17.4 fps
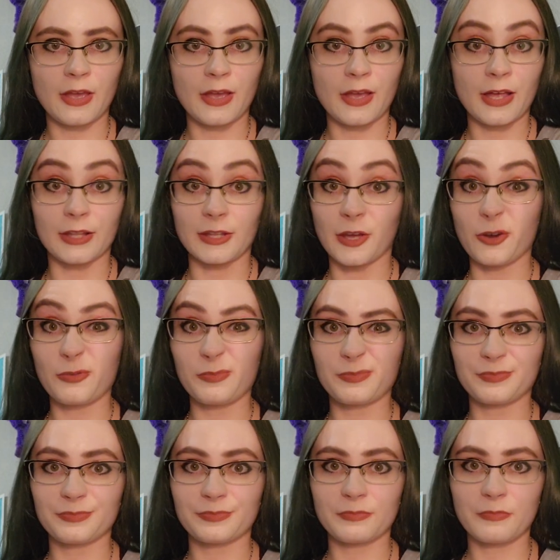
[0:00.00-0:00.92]
Hello,
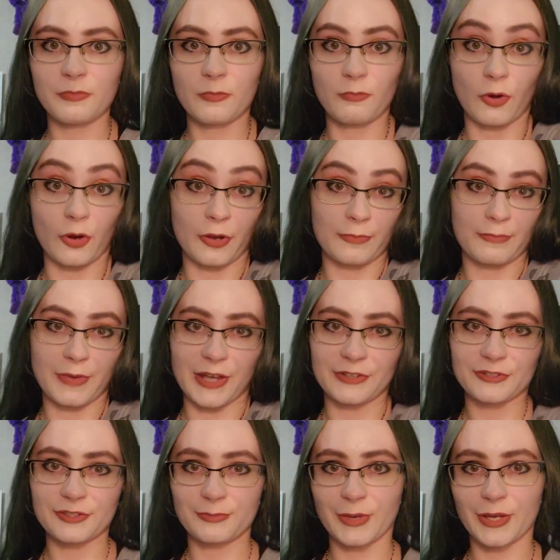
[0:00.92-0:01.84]
welcome
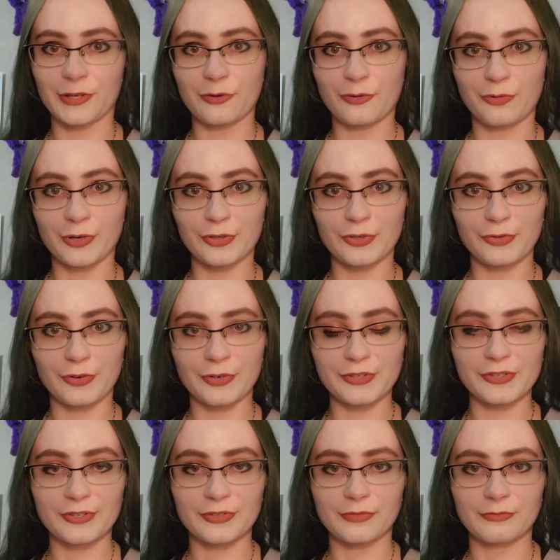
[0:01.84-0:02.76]
back to my
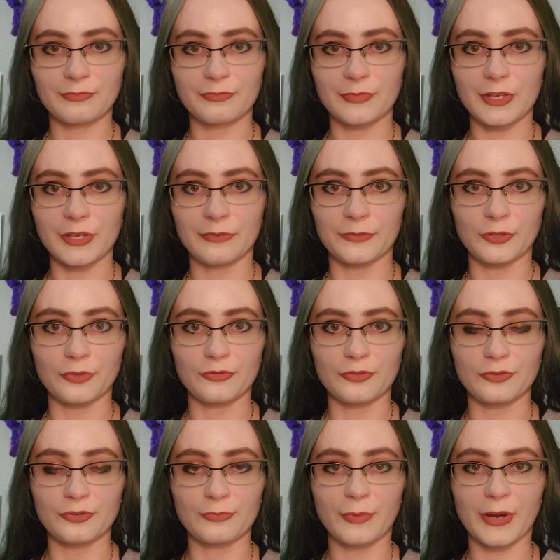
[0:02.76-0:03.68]
corridors. If you're
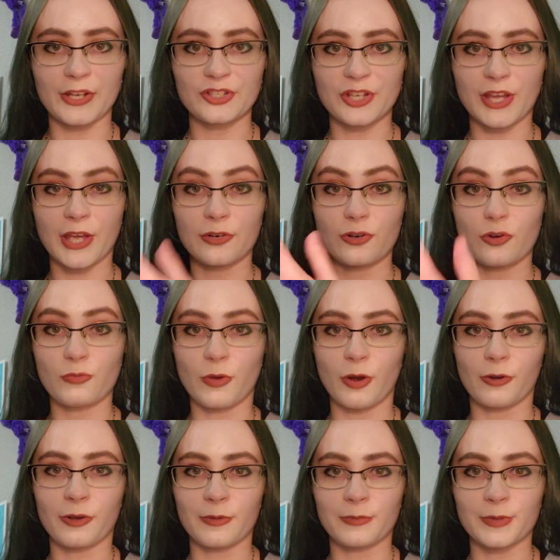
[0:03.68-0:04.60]
new to my channel,
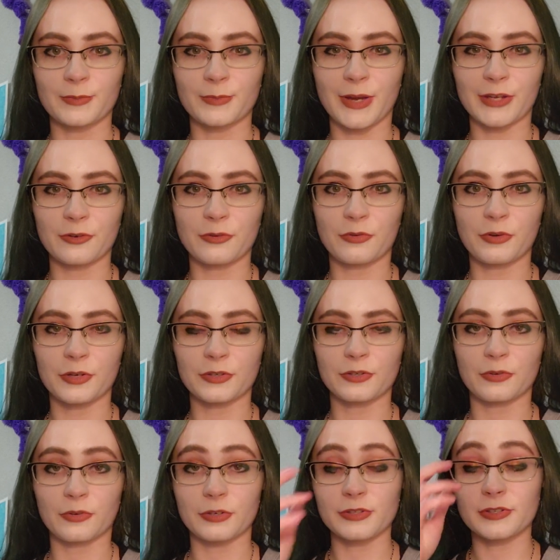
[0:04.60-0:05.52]
welcome to my
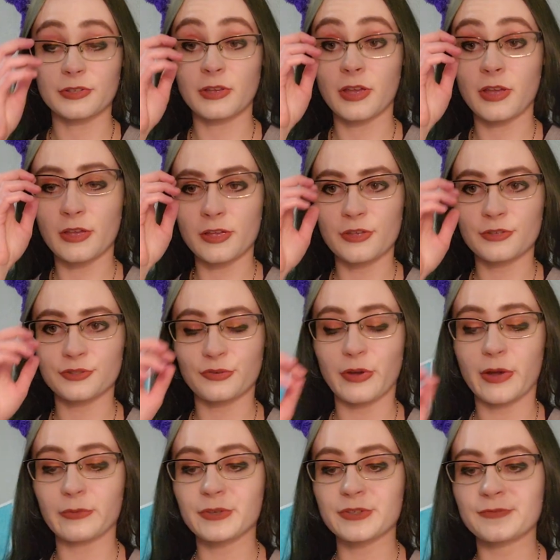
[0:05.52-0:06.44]
corridors. So
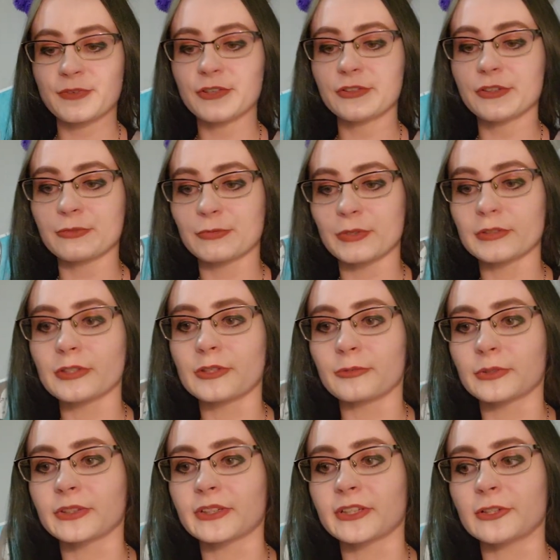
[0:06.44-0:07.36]
I was feeling
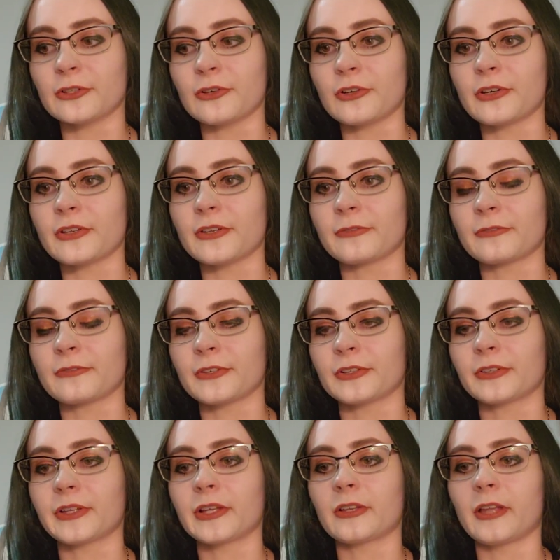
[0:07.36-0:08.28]
really good and
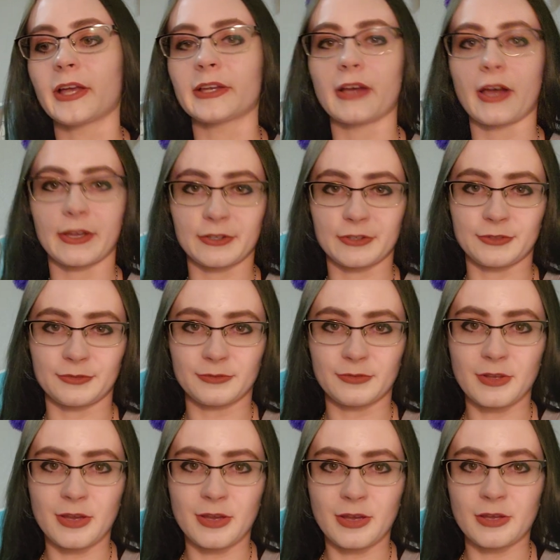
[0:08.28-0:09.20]
feeling like I could,
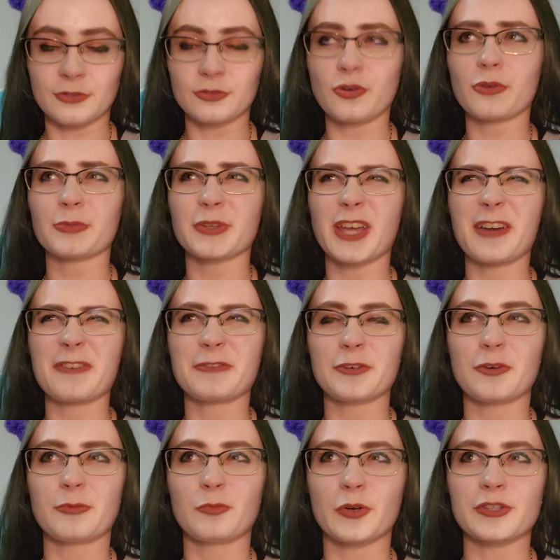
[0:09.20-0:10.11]
normally I
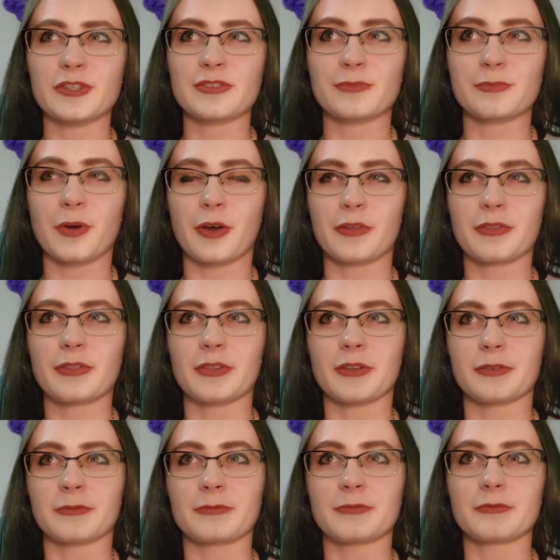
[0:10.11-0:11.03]
film once a month
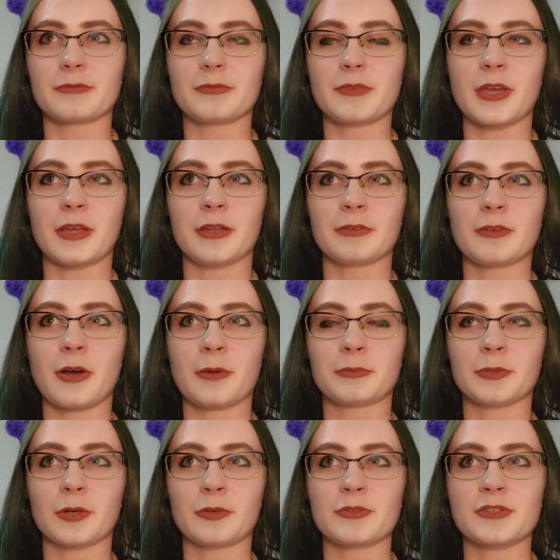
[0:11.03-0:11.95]
and
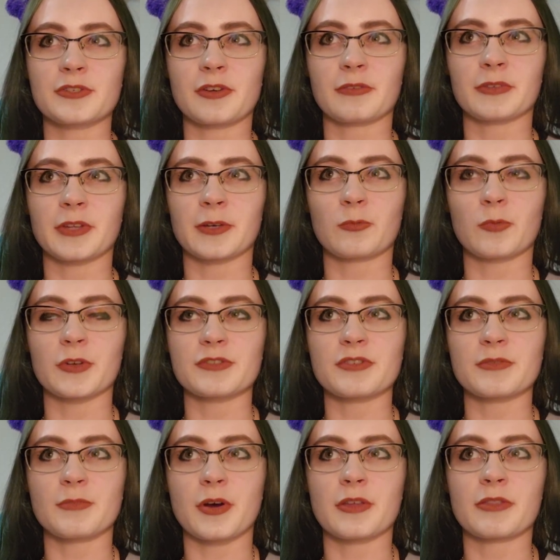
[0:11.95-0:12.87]
upload stuff like once
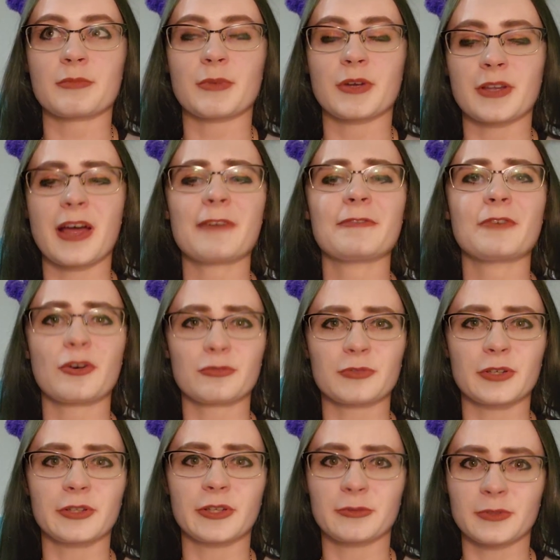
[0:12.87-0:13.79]
a month, but I felt
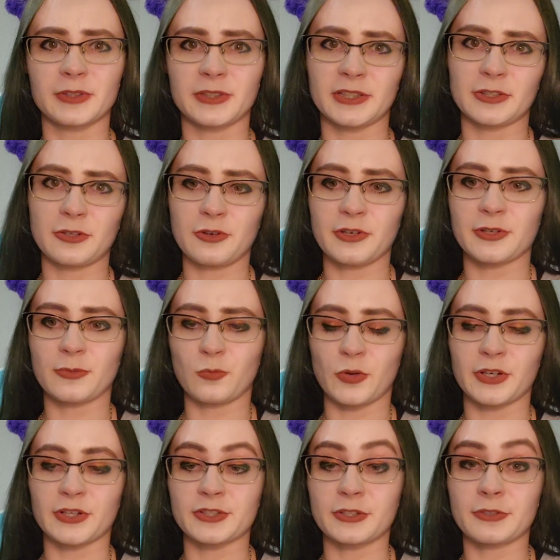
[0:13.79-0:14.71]
really good and
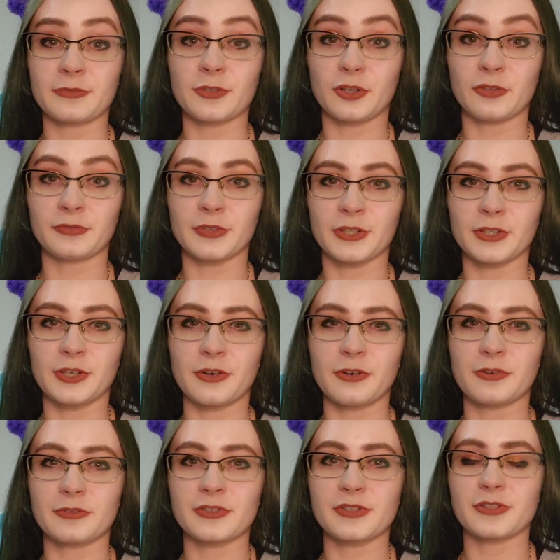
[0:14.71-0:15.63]
wanting to film
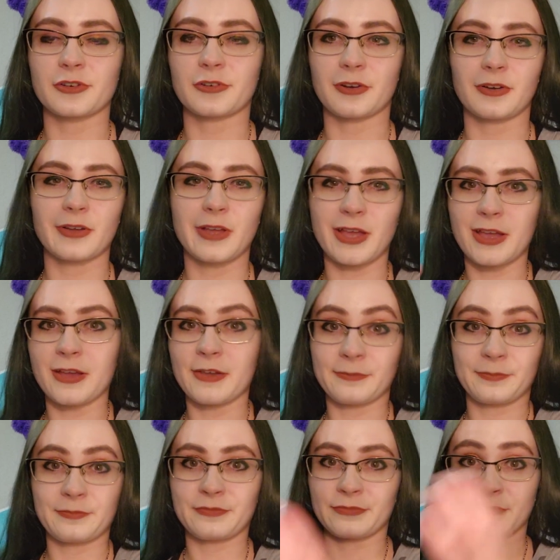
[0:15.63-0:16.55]
videos, so
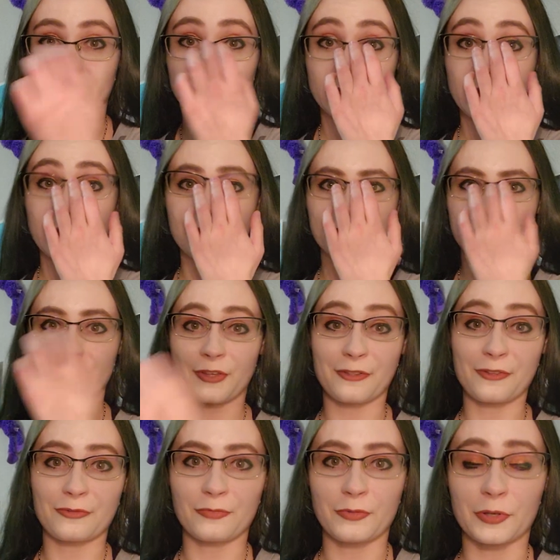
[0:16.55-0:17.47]
here's
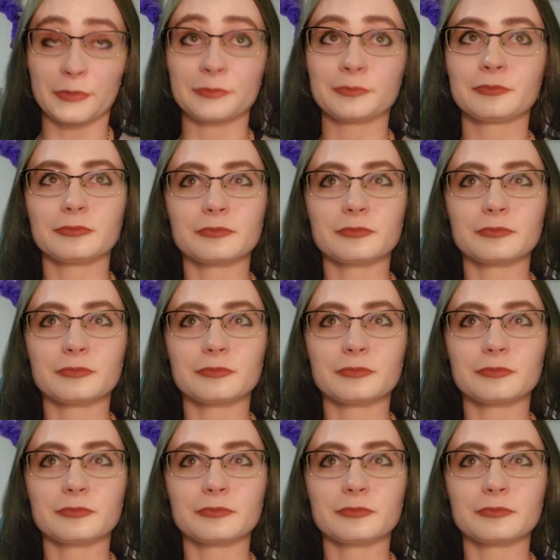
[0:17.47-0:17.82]
another one.